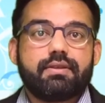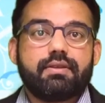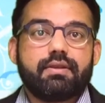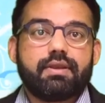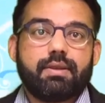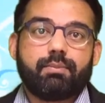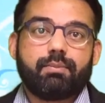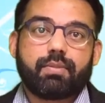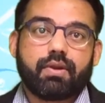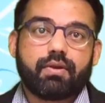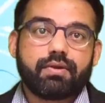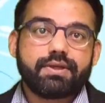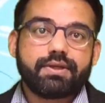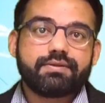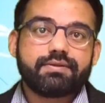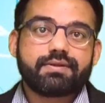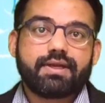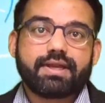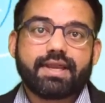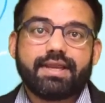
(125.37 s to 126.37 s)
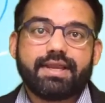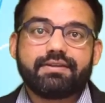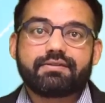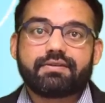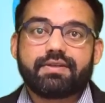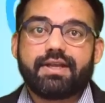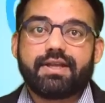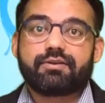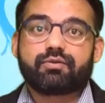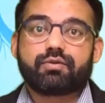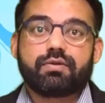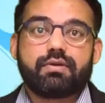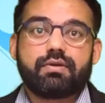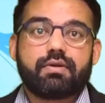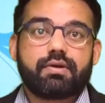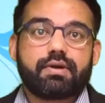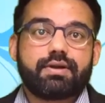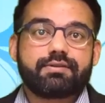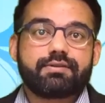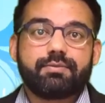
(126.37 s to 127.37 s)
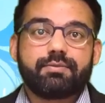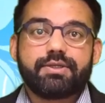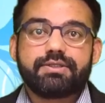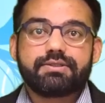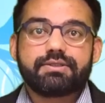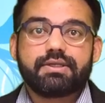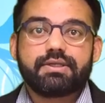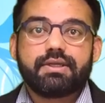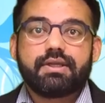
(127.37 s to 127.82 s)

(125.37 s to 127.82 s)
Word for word: employees against sexual harassment,